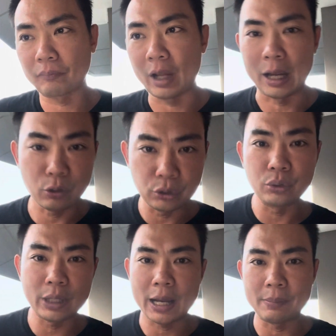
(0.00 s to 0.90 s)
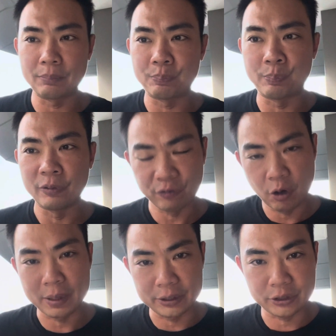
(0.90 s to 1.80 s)
I could do that before
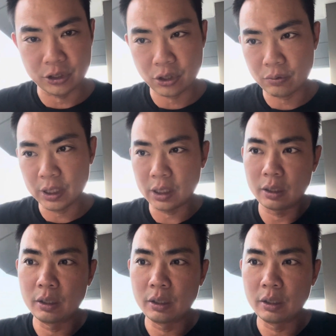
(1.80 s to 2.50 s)
my surgery,